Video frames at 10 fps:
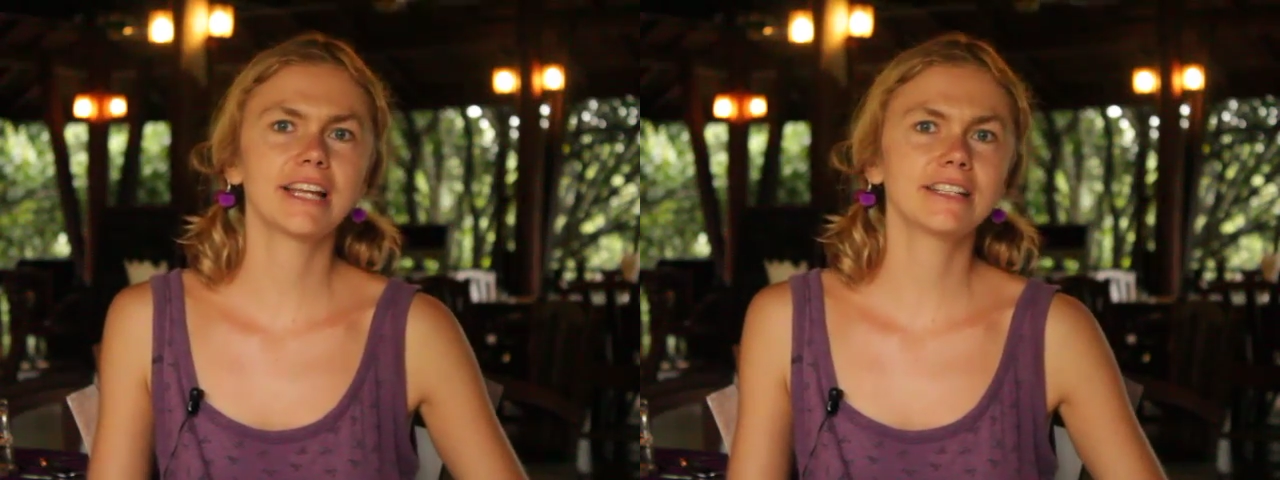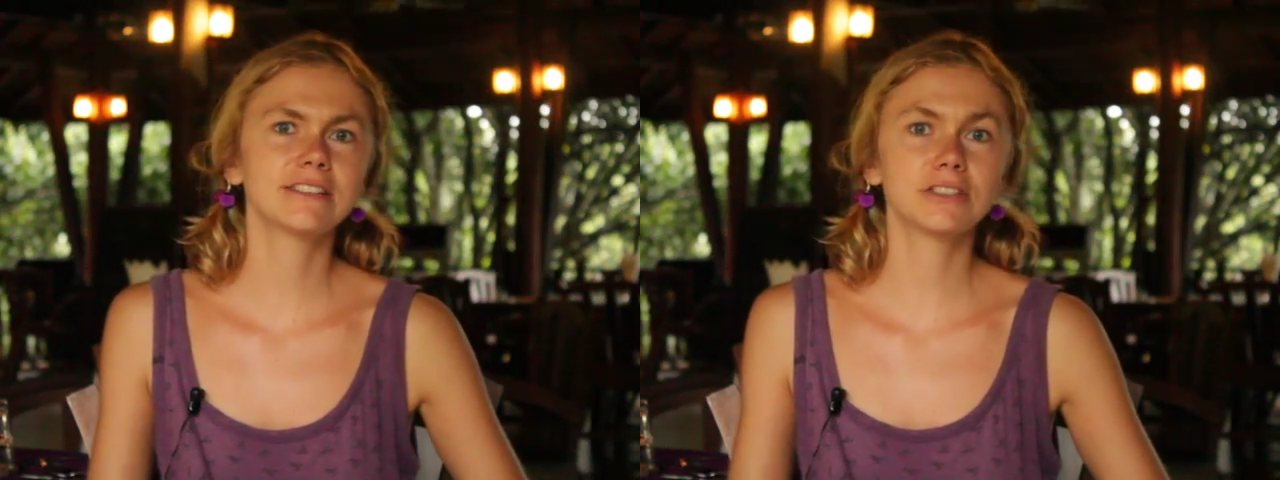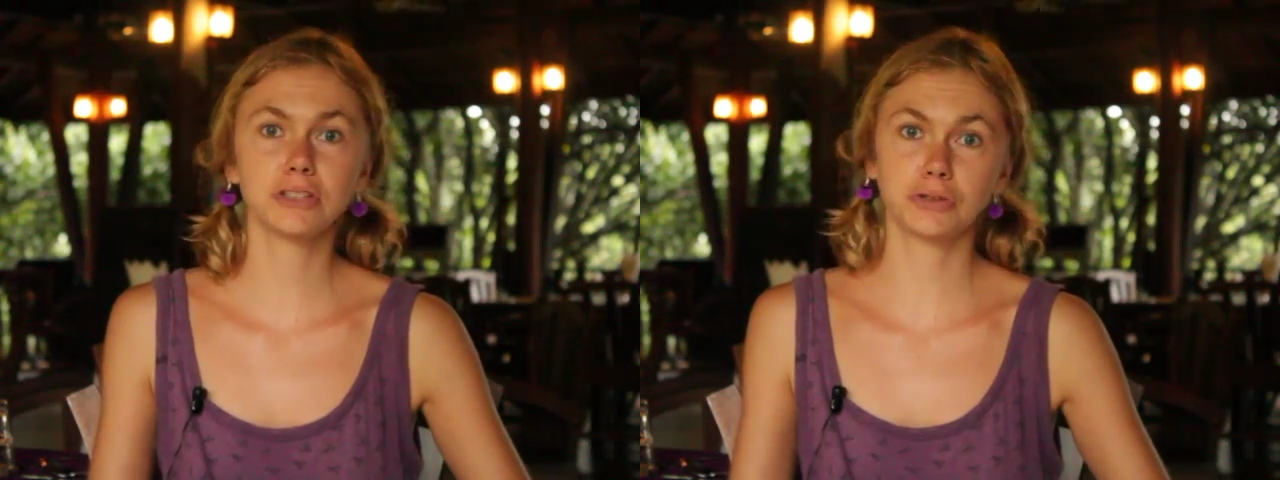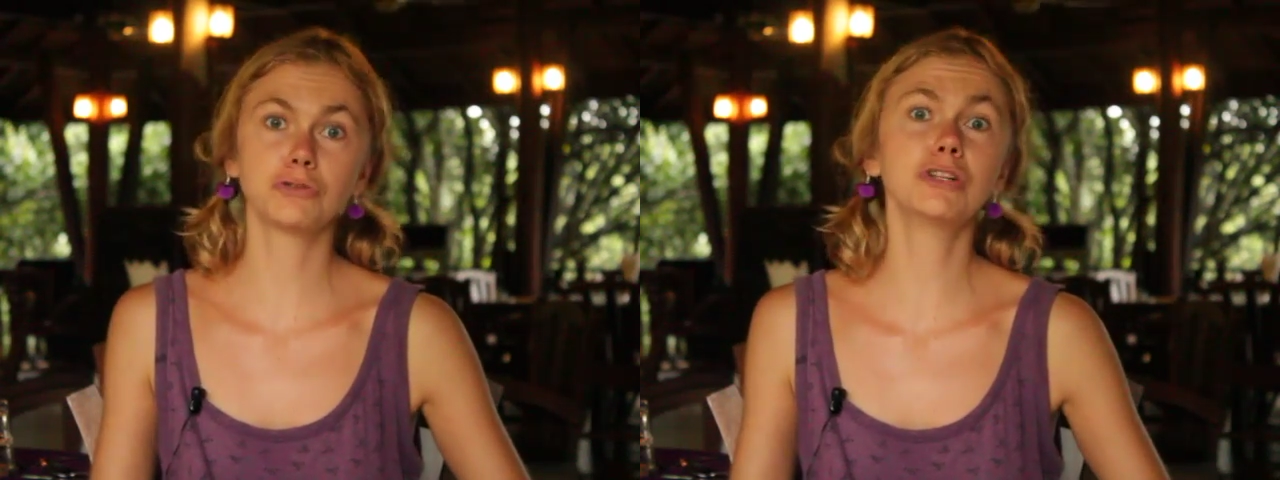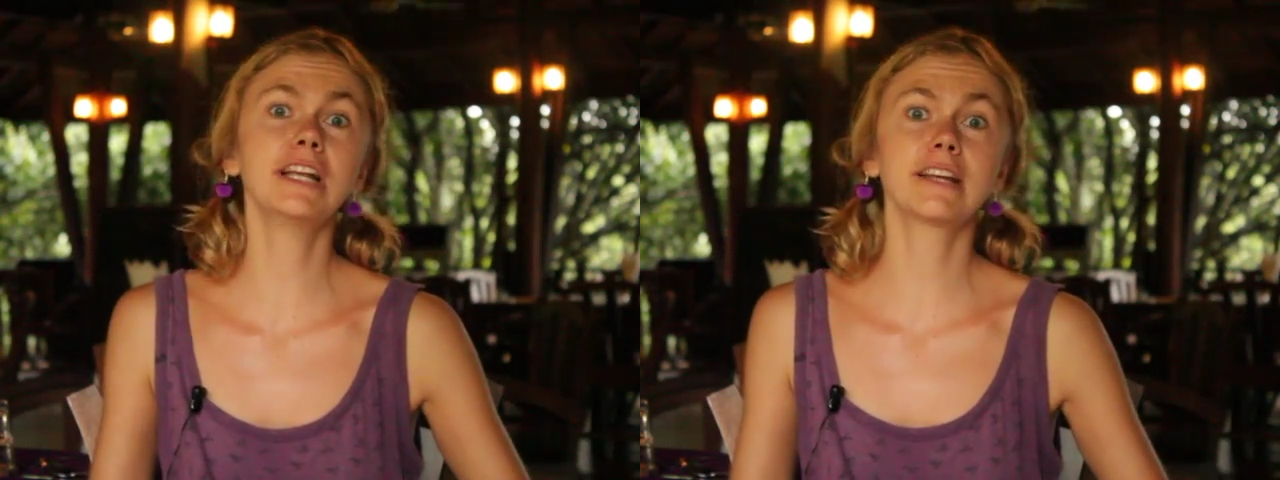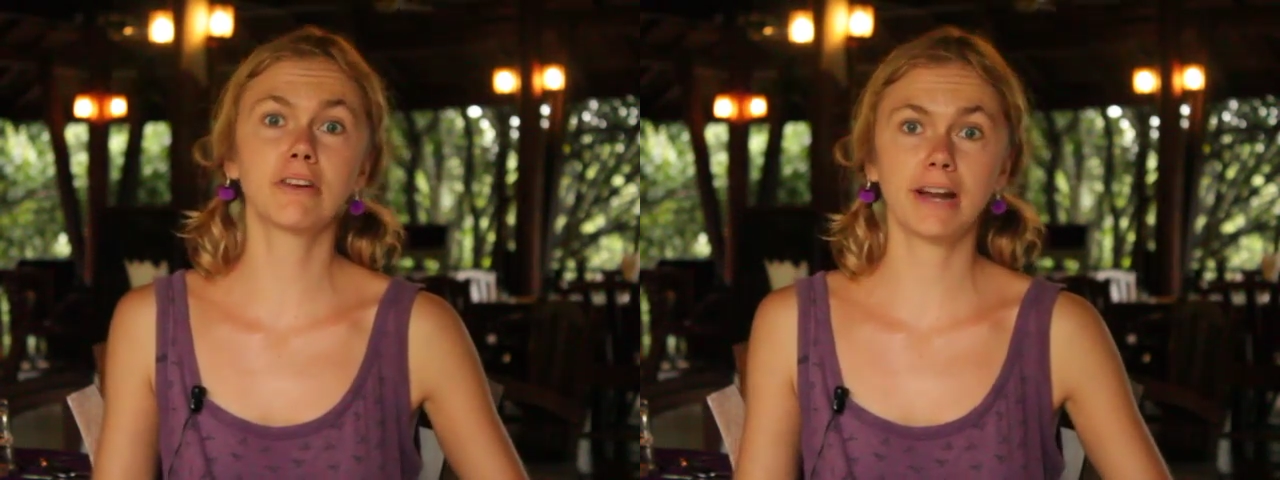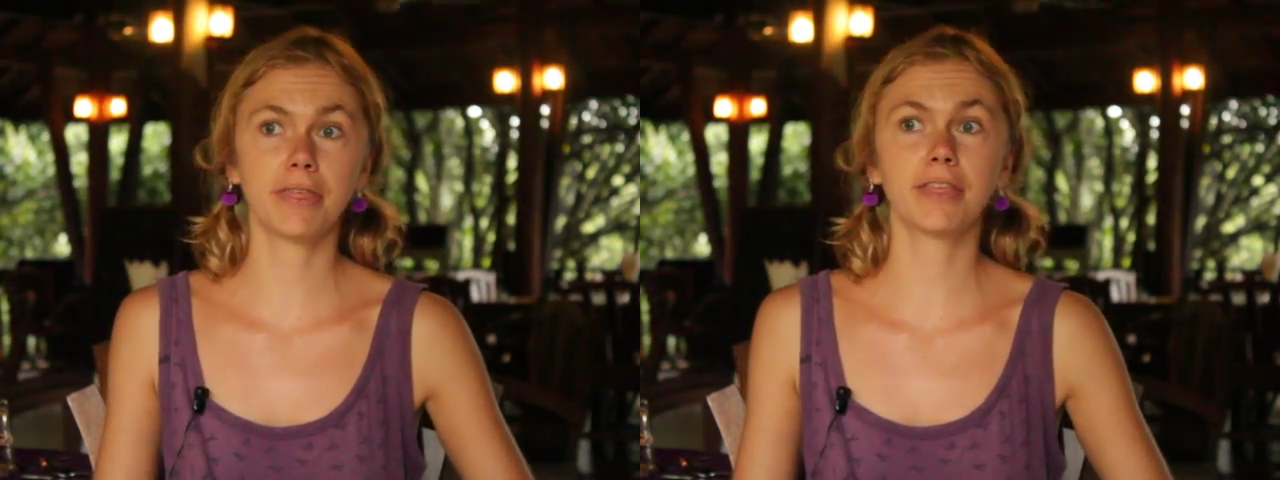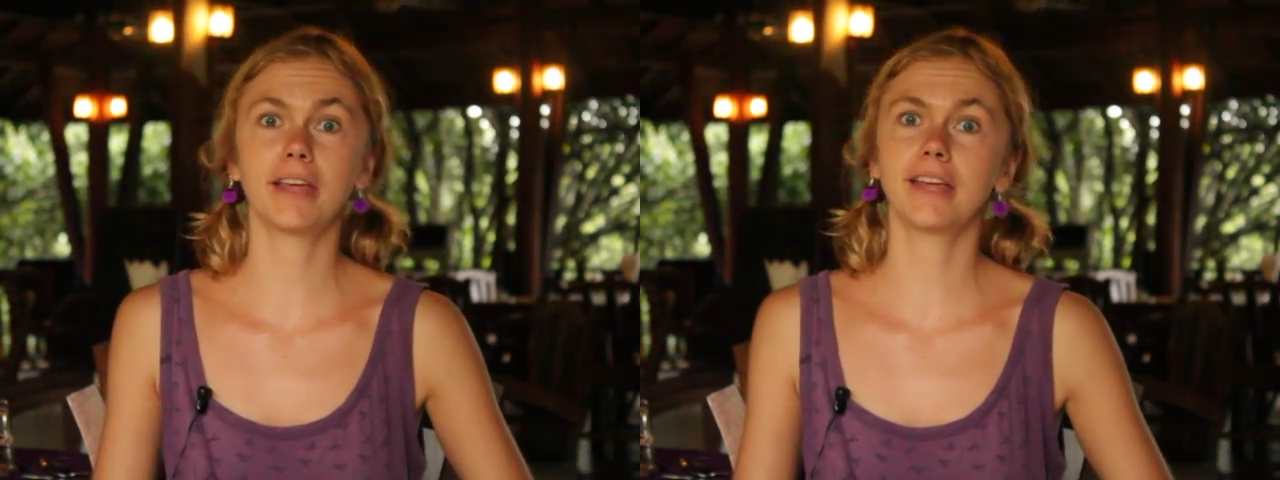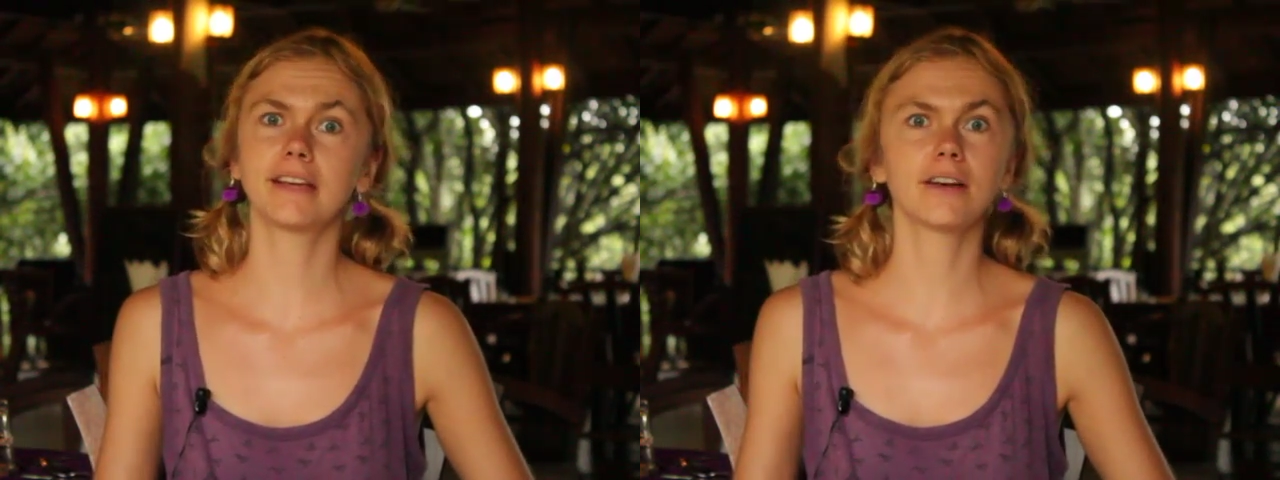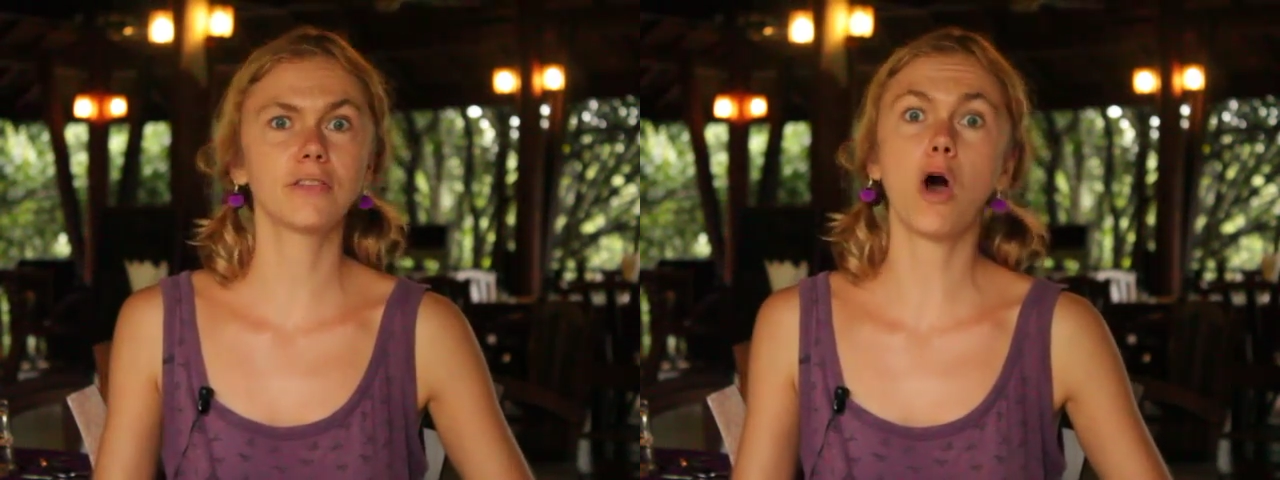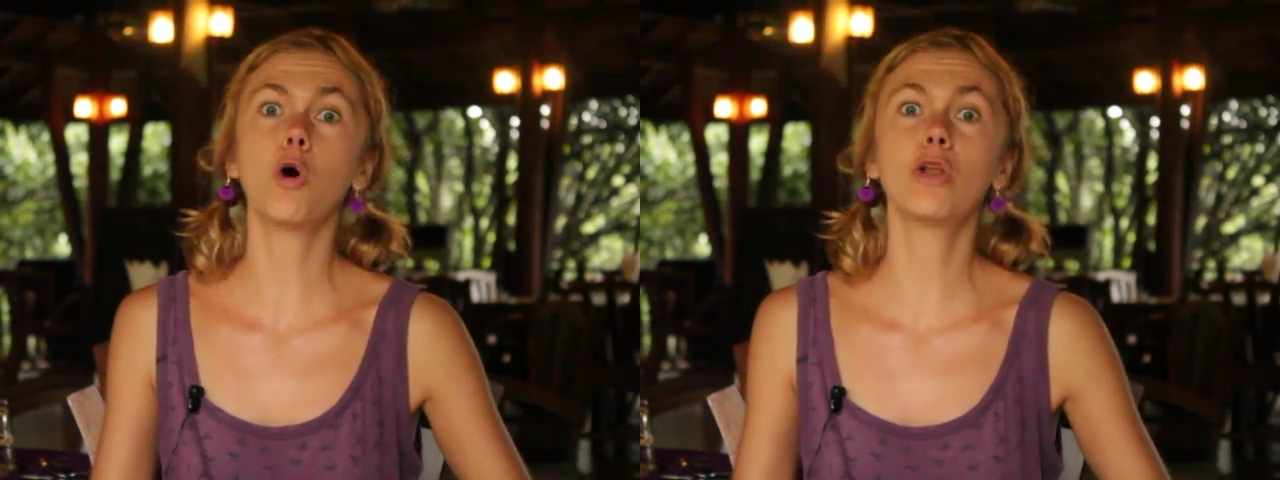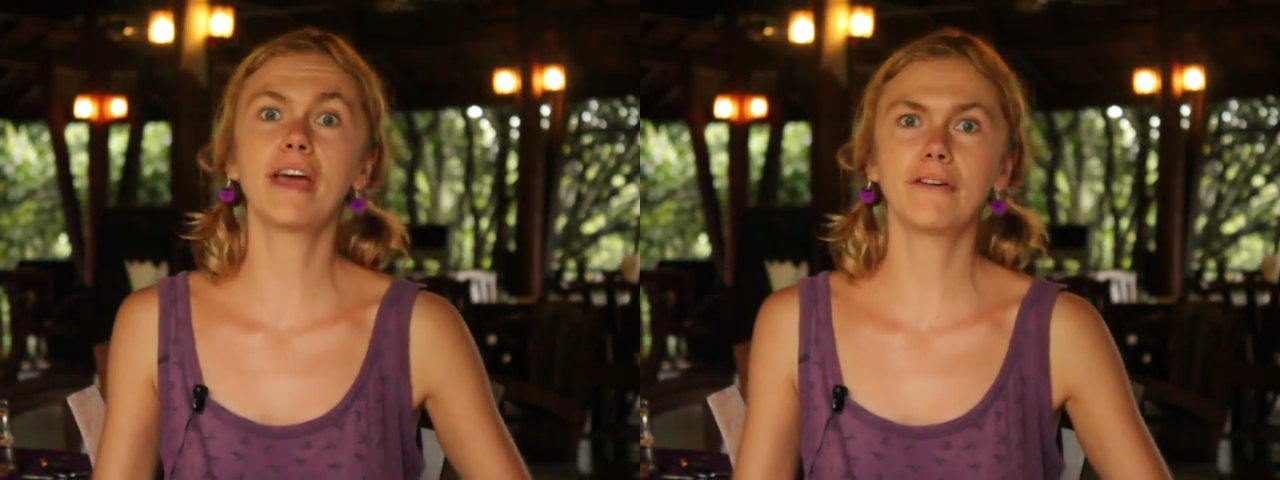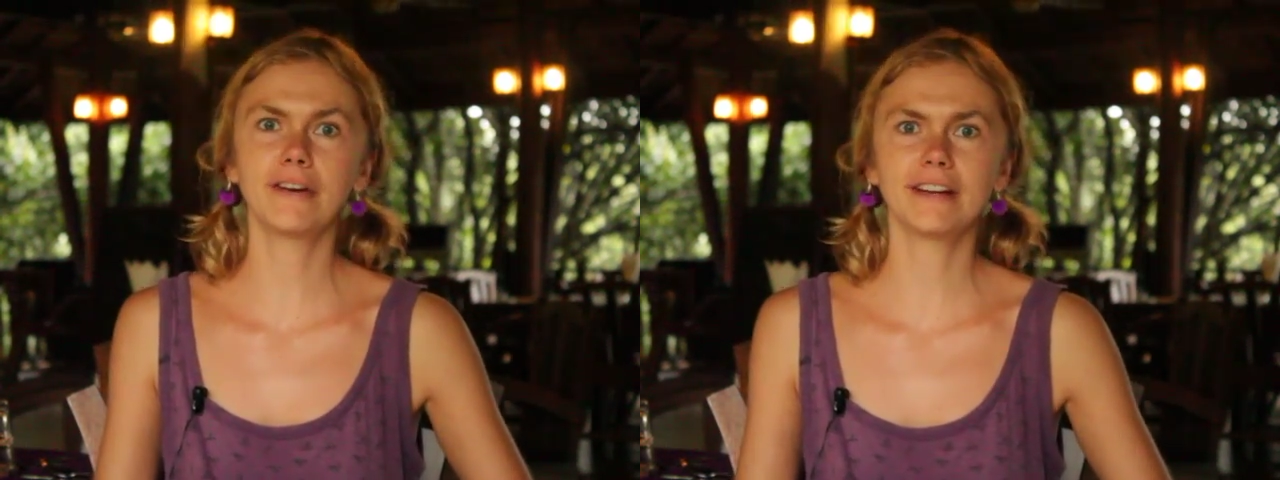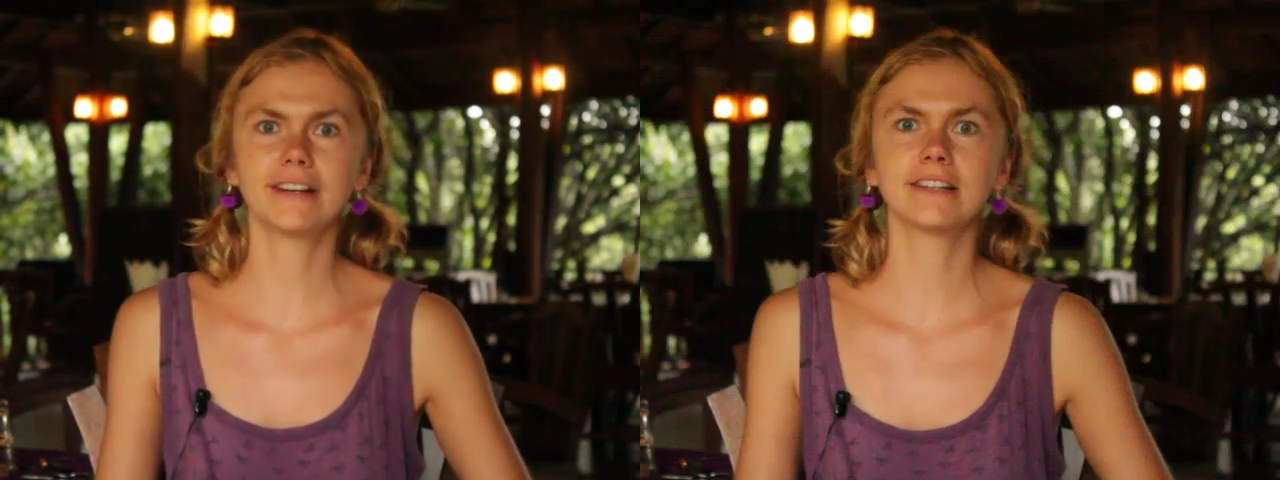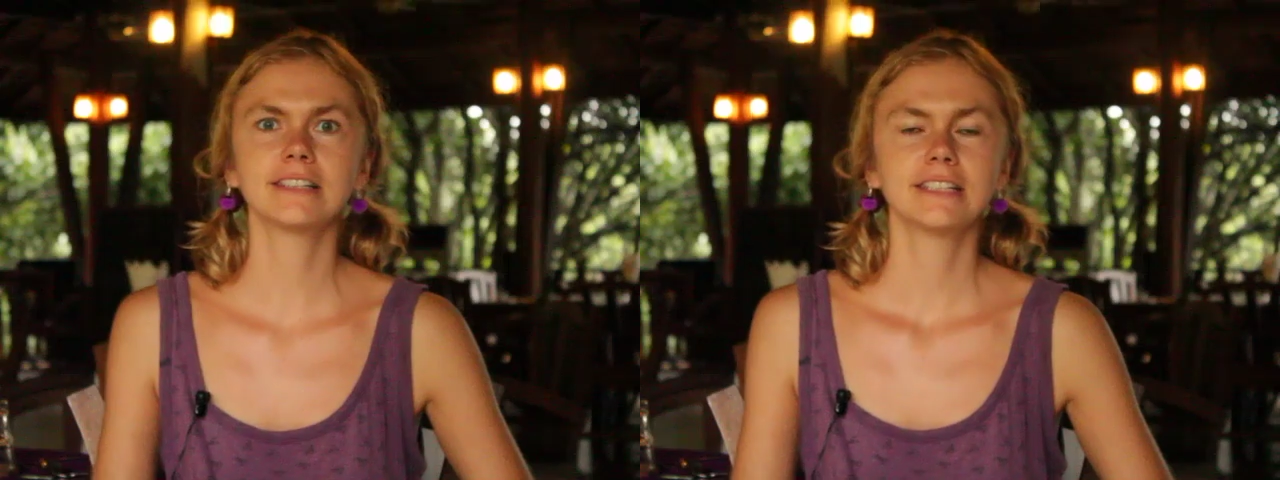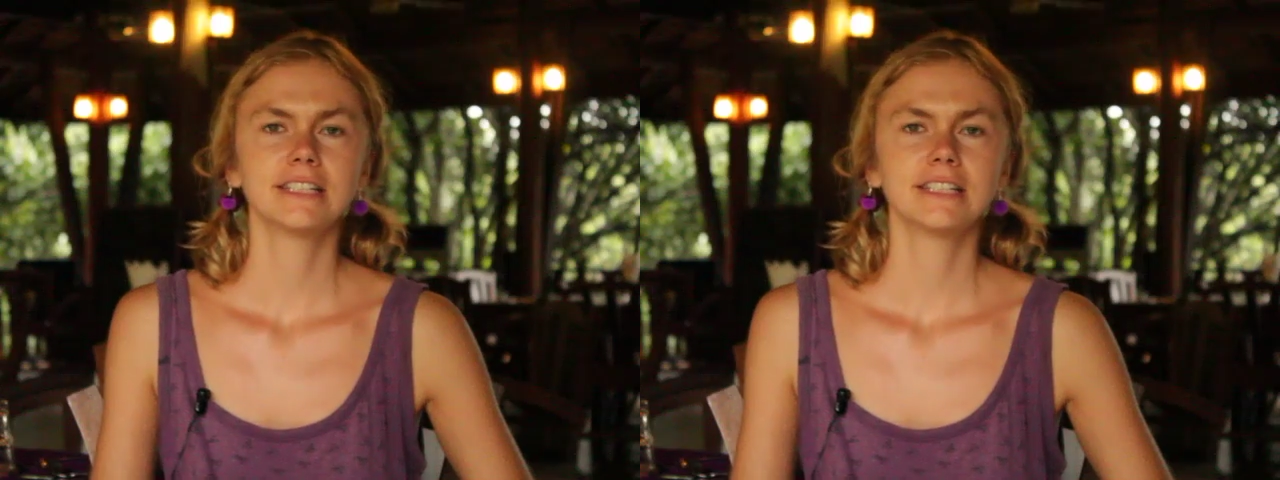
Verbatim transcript: and it's, it's a really great thing, the whole area.